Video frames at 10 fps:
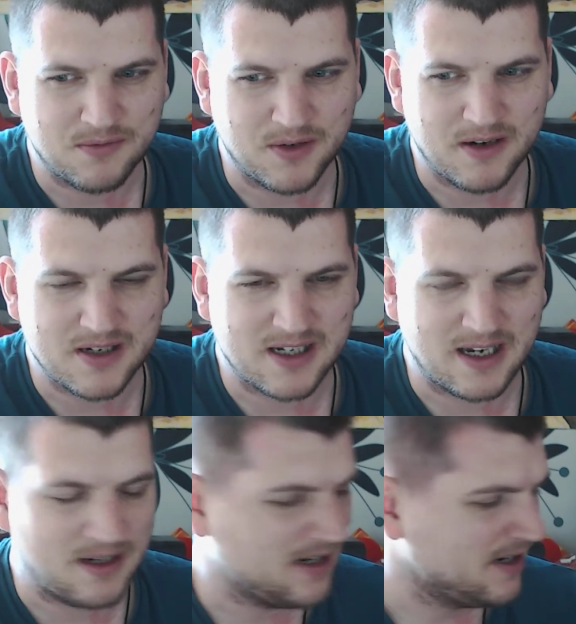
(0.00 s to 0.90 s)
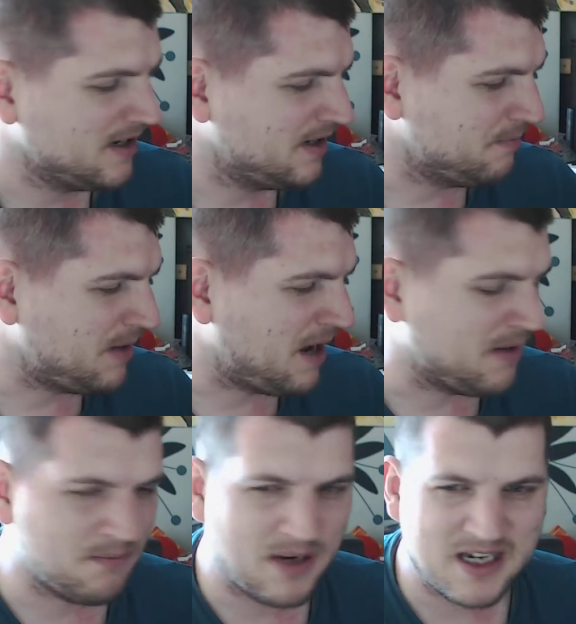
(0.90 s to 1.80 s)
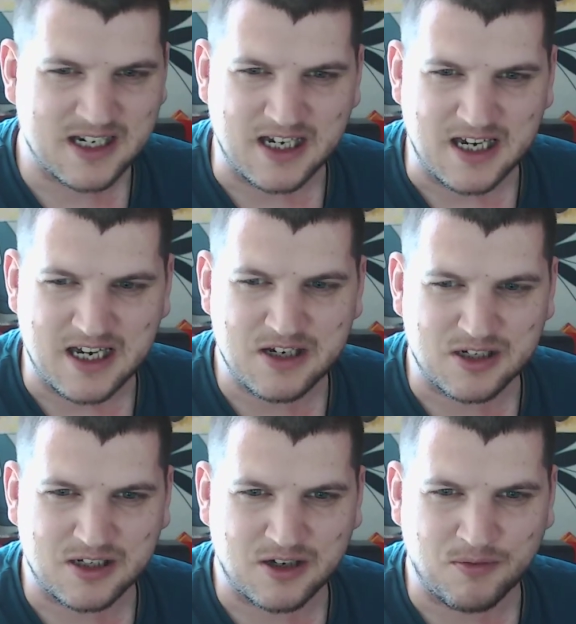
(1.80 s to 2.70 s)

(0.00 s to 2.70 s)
whereas like Batman, basically he just